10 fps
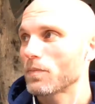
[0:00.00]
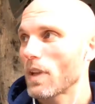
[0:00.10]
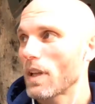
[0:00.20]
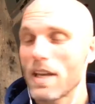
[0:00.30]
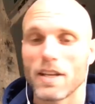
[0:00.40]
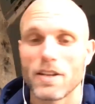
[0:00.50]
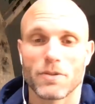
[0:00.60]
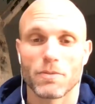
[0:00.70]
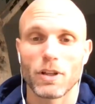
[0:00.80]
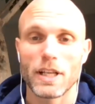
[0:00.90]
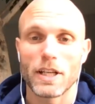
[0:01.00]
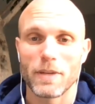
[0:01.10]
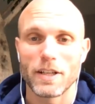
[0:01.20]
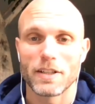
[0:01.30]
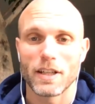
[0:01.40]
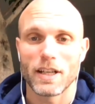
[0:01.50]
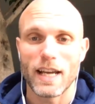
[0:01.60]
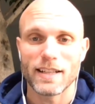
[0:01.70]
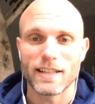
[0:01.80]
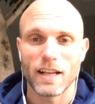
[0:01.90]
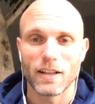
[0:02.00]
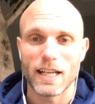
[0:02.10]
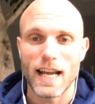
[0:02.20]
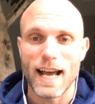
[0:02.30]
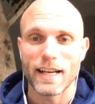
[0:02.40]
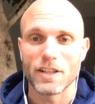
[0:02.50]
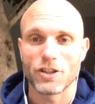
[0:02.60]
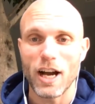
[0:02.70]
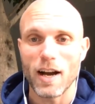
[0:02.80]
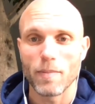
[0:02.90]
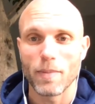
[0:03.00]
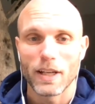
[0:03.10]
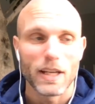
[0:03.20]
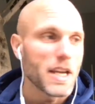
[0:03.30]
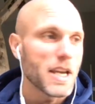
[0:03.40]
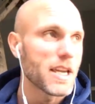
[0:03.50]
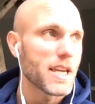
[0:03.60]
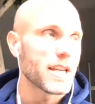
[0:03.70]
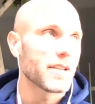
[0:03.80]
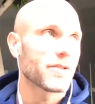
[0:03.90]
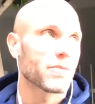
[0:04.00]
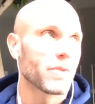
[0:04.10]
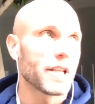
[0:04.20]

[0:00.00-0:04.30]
He's really committed to excelling at his job. He's really